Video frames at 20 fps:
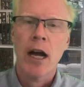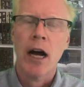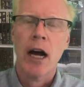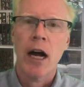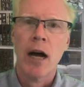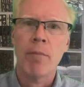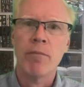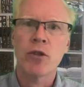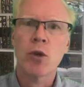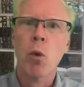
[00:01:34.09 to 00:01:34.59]

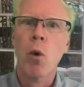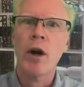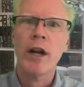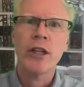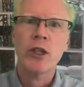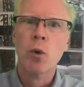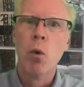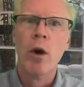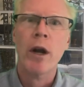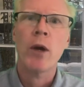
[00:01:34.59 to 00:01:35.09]
Um,
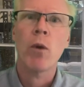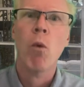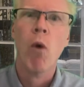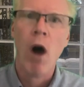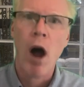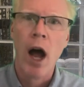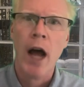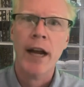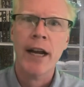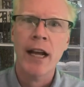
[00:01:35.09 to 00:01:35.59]

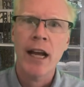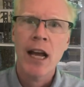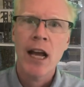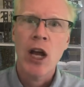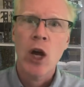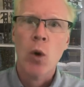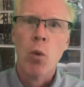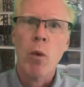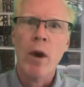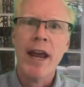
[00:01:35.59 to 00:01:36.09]
2021,
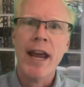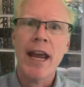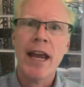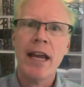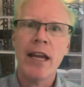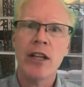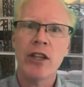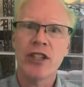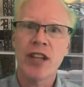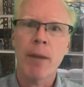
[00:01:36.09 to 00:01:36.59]

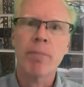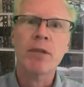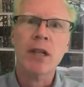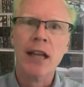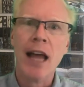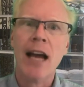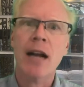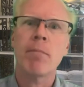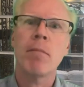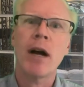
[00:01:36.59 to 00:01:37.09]
we dumped a
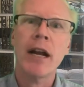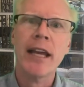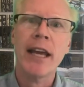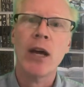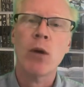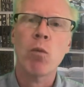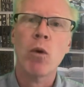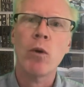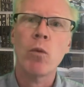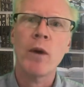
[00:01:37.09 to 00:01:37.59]
lot of money
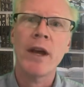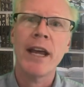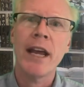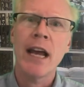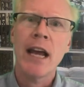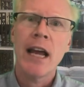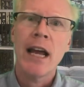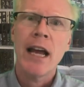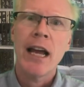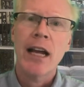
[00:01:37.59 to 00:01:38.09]
in when we
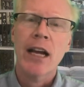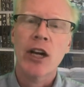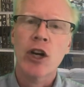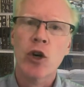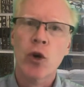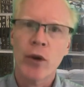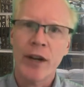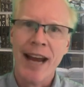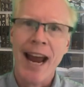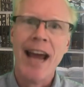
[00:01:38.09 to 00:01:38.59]

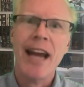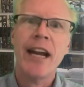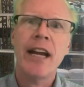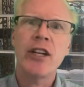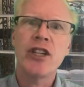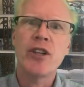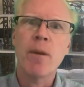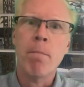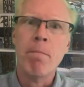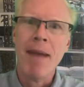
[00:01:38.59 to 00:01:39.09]

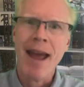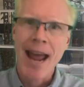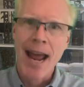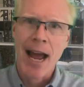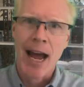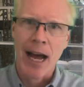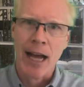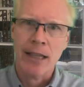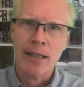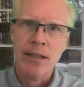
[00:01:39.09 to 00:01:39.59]
created
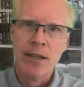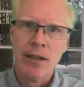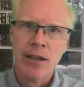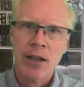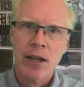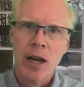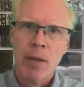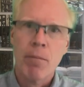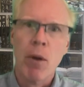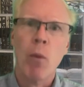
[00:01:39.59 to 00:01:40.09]
demand,
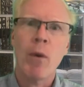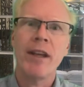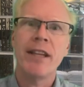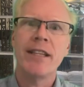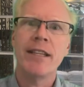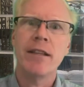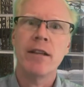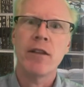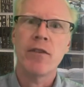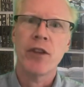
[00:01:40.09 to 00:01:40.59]
but we
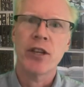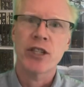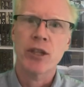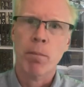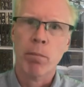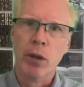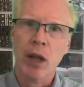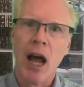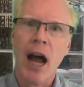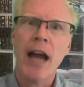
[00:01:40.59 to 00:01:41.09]
the
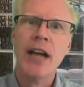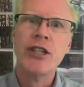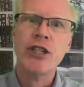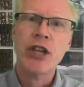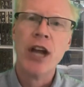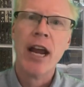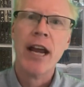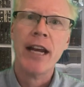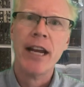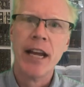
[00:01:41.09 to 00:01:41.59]
supply
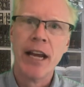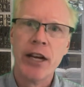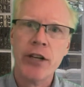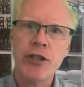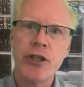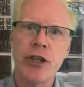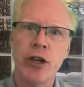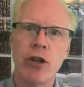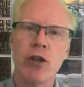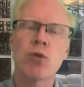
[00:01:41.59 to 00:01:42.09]
chain
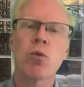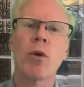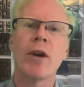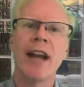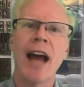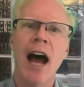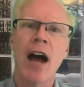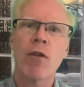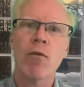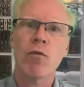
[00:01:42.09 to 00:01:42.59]
issues were
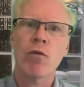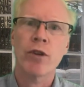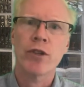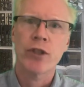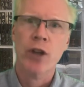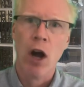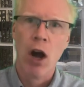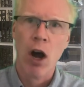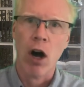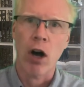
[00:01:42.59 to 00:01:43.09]
not
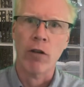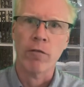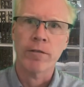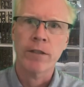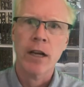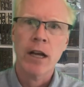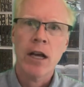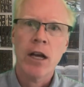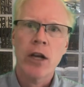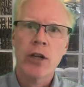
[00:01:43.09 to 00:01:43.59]
resolved.
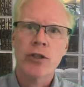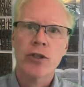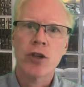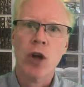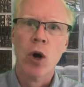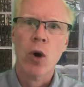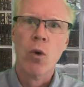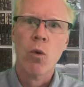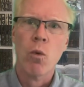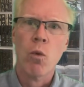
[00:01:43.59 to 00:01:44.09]

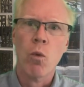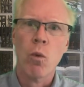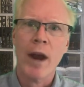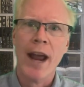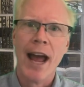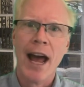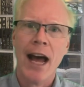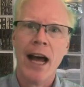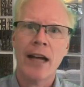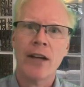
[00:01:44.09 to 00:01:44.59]
So
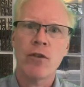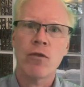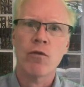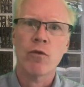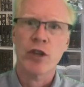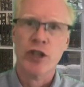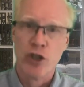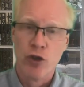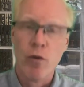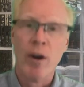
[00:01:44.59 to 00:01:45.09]
we had
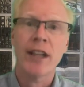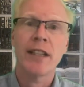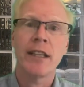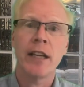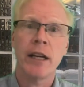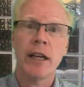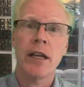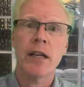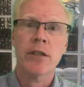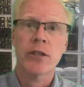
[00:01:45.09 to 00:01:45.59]

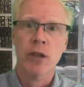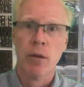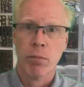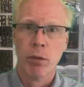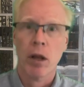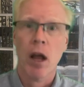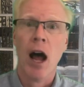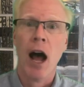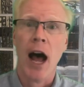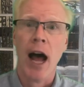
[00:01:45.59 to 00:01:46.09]
restricted
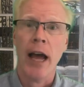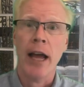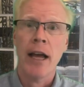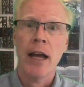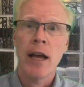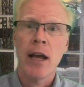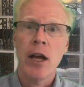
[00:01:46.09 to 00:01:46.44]
supply.